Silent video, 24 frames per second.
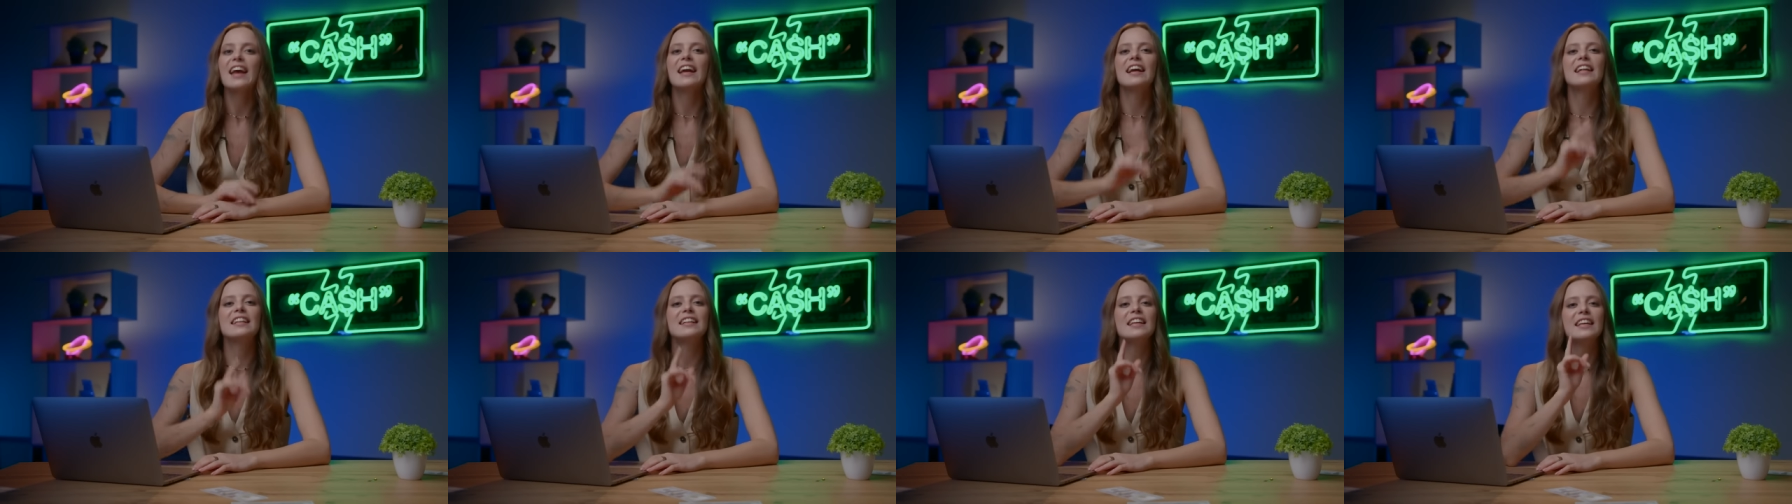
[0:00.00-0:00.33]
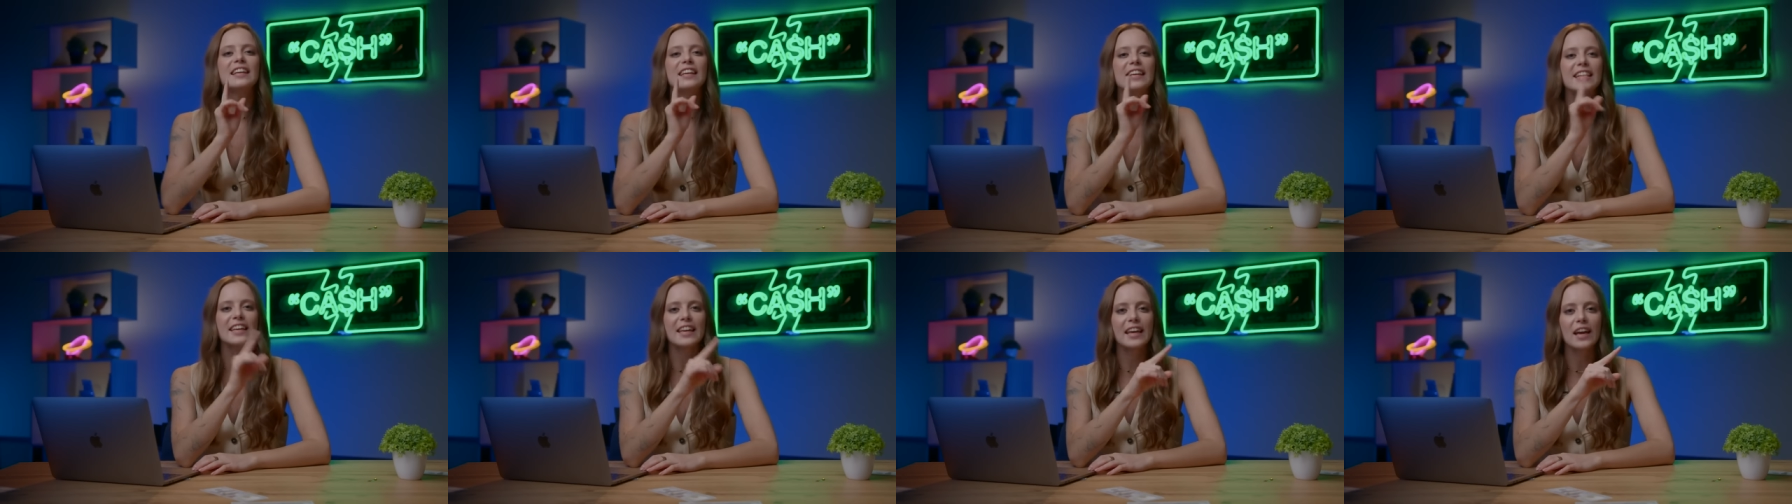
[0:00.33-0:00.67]

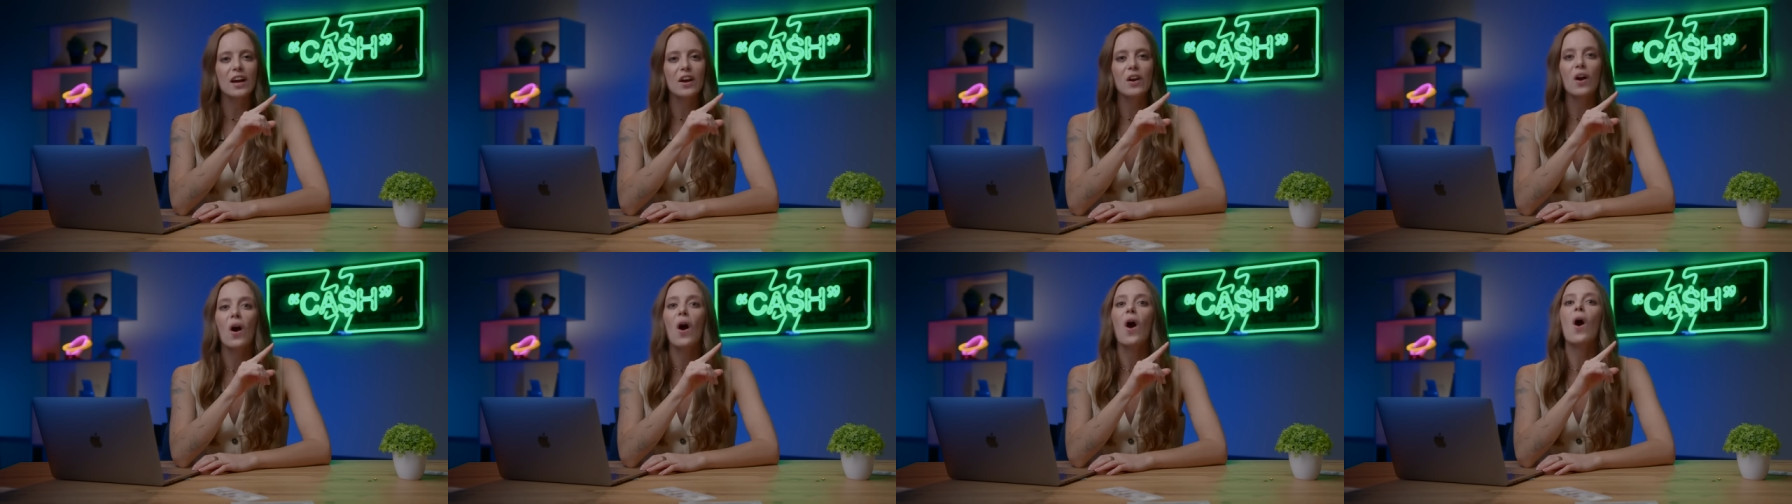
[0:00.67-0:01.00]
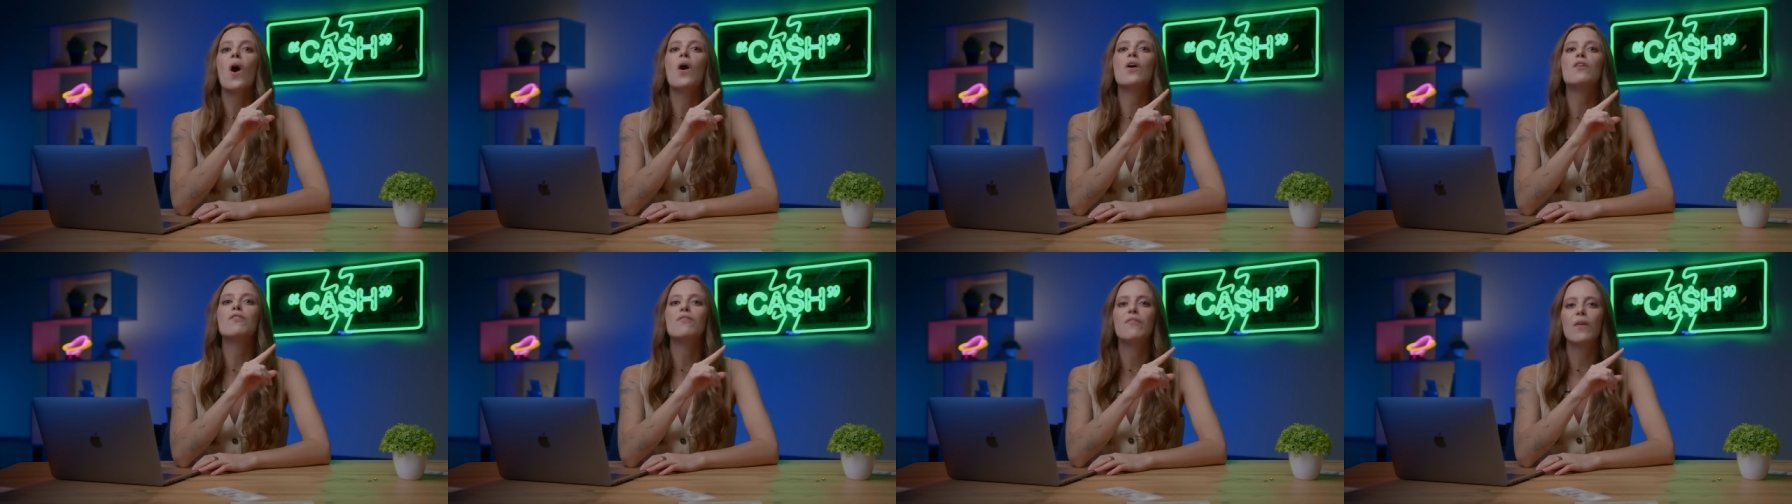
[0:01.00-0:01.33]
Click here
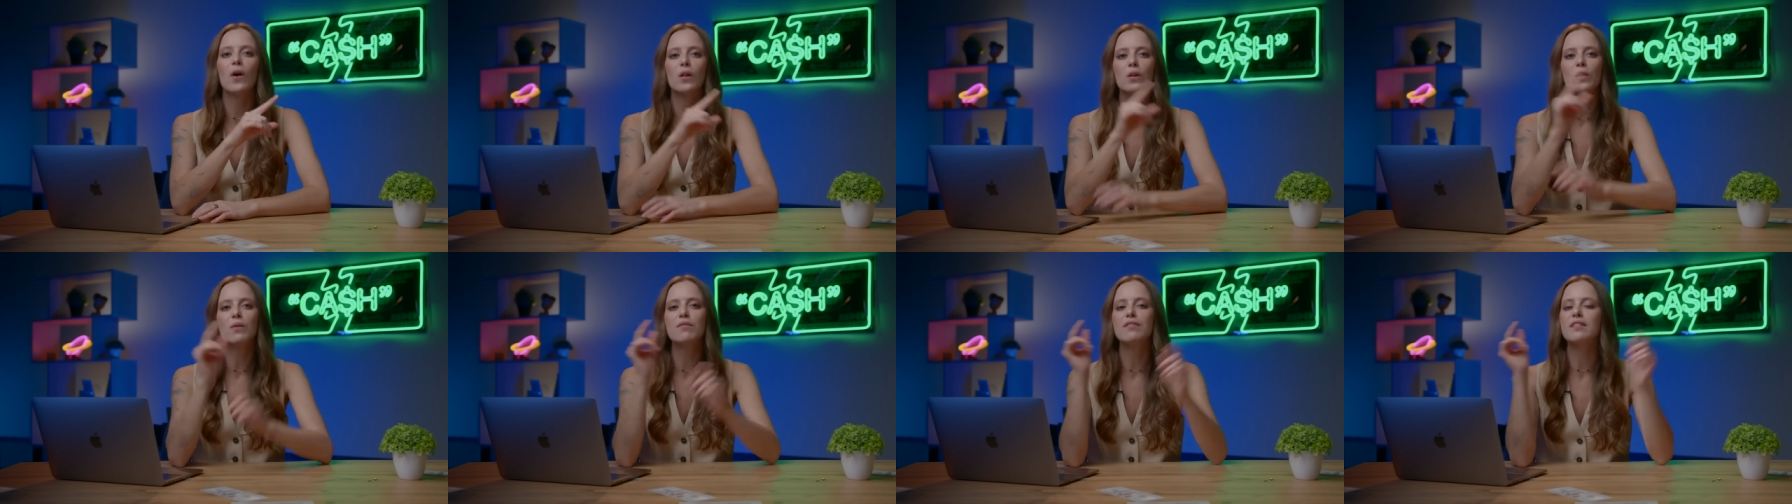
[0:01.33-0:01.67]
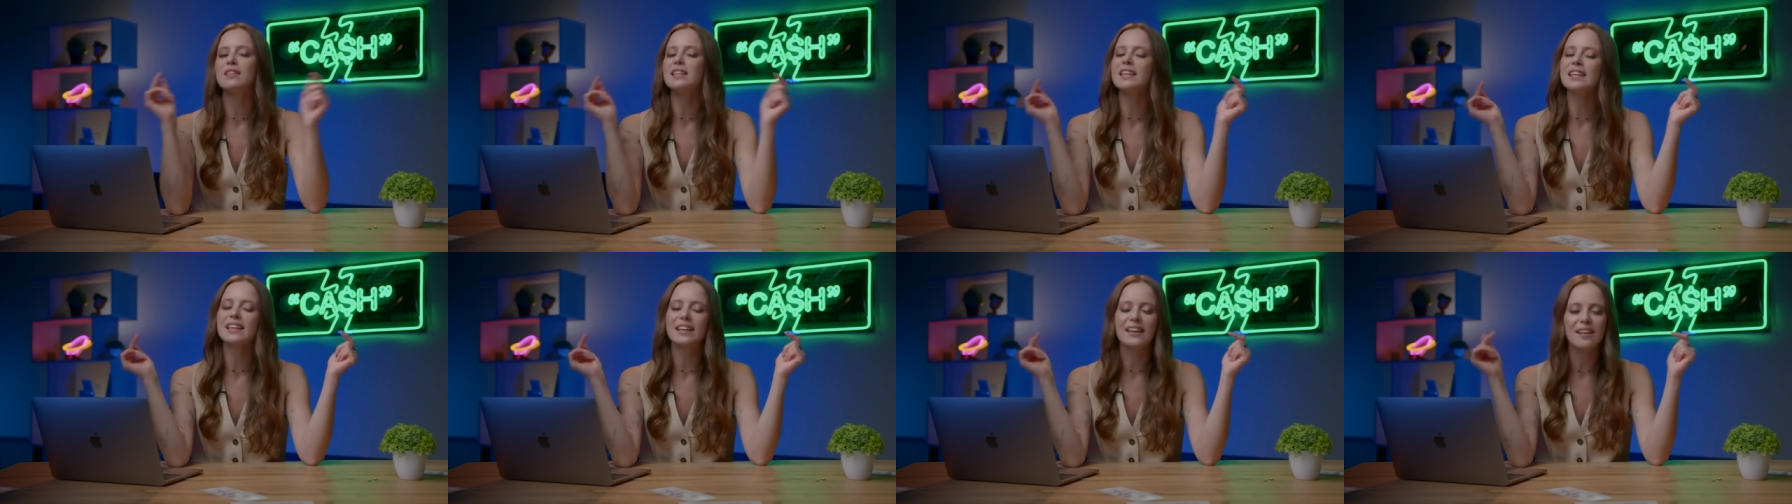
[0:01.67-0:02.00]
or follow the
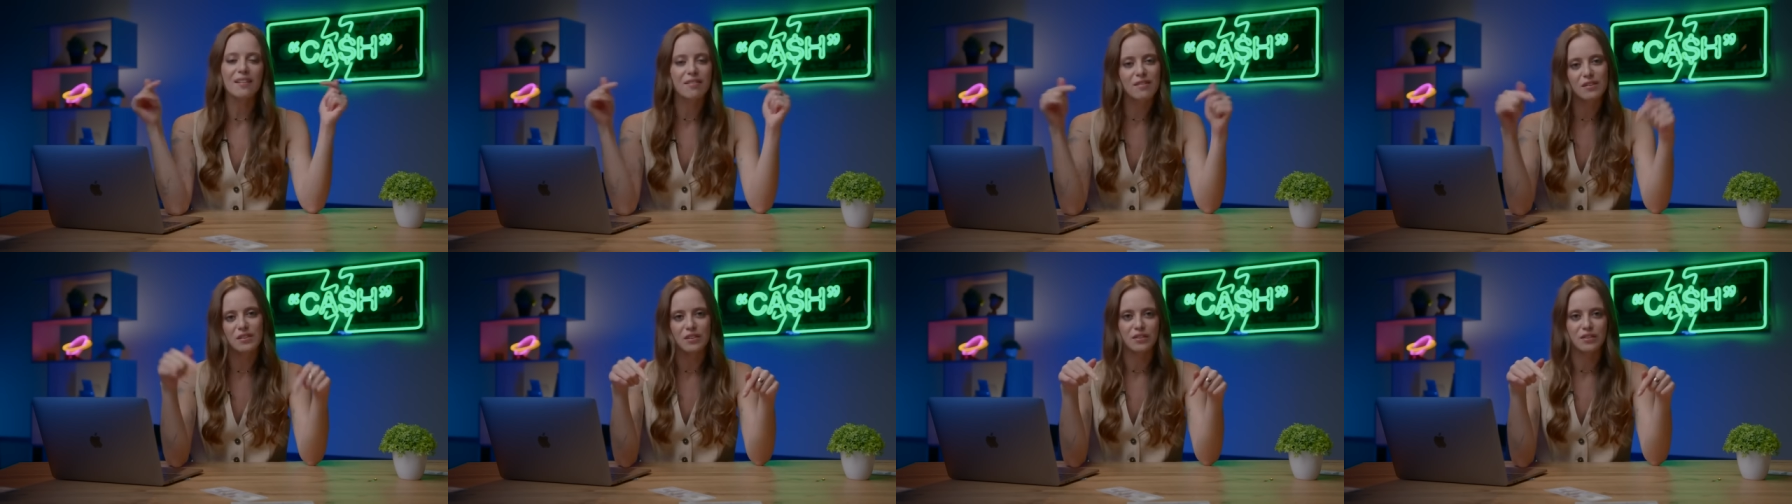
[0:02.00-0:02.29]
link in the